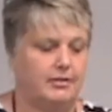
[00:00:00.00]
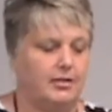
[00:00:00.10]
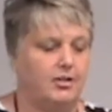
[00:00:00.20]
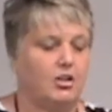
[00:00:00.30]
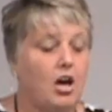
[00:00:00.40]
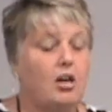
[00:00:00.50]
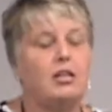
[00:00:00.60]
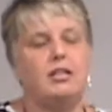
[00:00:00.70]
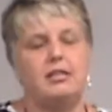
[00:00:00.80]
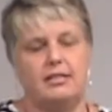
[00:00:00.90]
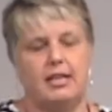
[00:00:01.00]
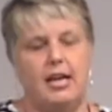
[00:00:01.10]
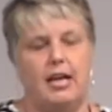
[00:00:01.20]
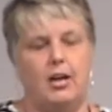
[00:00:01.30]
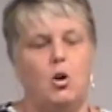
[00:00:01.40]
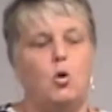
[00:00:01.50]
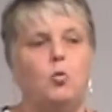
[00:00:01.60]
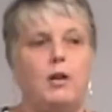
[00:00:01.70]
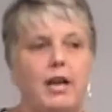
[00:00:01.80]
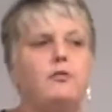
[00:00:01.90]
The calling is saying
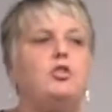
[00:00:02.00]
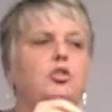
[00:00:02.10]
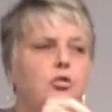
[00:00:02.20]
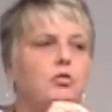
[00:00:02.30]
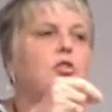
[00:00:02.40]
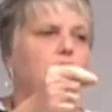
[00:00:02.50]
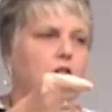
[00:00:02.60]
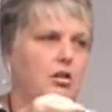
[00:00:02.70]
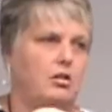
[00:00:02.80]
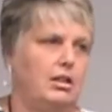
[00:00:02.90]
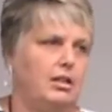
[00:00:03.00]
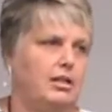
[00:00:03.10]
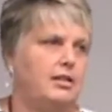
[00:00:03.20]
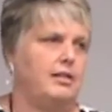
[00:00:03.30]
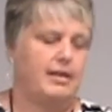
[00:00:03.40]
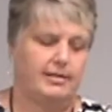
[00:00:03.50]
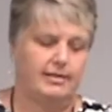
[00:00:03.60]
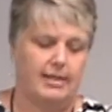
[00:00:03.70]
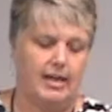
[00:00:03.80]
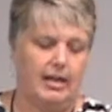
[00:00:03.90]
whatever your calling is
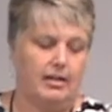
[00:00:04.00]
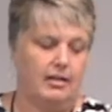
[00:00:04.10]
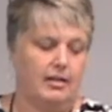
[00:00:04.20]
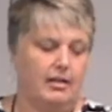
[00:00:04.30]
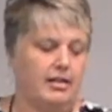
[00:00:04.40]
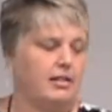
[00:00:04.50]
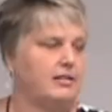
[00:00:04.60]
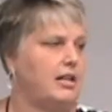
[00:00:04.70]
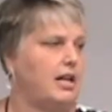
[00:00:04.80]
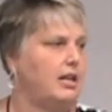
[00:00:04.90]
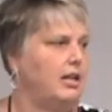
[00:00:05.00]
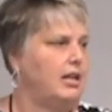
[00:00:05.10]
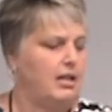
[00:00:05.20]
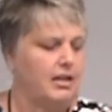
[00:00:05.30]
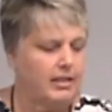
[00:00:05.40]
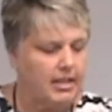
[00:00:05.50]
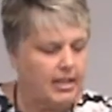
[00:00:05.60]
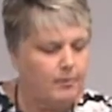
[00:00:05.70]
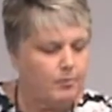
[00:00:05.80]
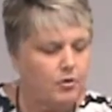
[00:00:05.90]
saying. Things like,
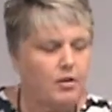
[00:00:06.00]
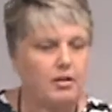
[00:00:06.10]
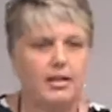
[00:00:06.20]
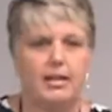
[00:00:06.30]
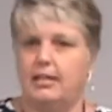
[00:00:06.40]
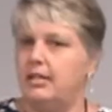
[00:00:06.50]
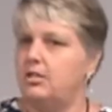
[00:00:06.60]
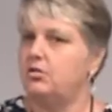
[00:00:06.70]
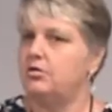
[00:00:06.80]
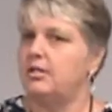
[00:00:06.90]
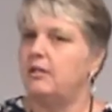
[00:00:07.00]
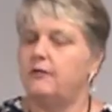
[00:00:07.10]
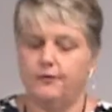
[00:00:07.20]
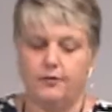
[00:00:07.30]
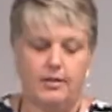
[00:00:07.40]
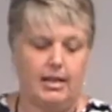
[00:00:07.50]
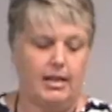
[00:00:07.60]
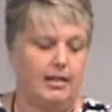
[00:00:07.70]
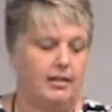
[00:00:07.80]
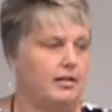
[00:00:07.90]
keep working, get yourself
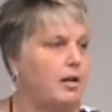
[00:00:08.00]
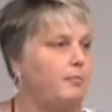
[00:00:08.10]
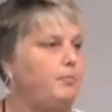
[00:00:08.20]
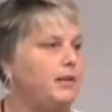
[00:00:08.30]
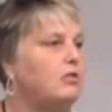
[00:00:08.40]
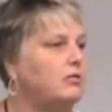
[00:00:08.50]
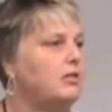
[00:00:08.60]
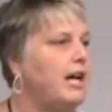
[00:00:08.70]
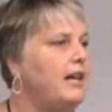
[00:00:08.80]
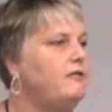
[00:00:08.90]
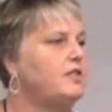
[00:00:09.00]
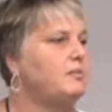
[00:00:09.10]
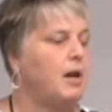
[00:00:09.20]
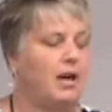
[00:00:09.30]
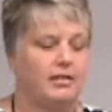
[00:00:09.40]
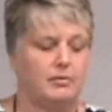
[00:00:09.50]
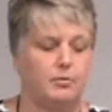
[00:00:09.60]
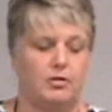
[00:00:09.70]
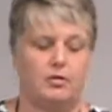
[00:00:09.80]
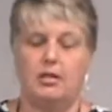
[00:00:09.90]
free, a bigger life is
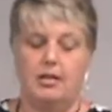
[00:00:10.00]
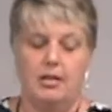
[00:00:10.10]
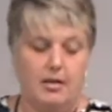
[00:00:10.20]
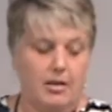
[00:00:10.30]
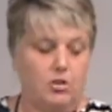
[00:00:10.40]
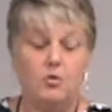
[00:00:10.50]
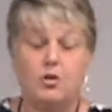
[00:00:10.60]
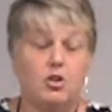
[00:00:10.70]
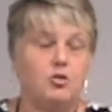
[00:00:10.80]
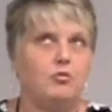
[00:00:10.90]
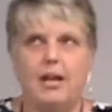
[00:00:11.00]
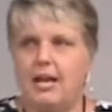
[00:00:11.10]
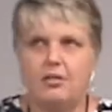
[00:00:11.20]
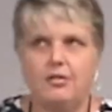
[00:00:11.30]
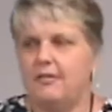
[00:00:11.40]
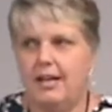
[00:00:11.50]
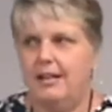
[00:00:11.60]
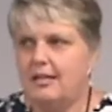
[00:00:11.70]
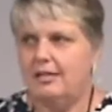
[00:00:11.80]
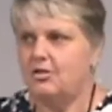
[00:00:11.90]
possible. You are greater
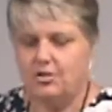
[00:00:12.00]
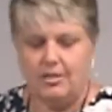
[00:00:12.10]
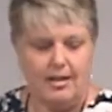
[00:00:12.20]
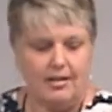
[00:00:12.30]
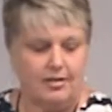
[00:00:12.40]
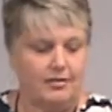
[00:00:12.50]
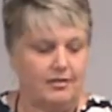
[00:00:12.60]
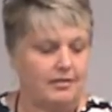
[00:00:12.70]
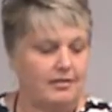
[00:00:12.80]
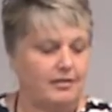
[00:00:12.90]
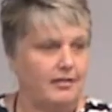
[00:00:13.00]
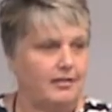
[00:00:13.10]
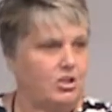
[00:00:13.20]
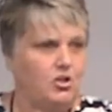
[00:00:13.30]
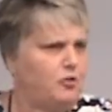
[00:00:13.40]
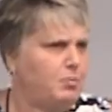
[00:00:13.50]
than this shell that you've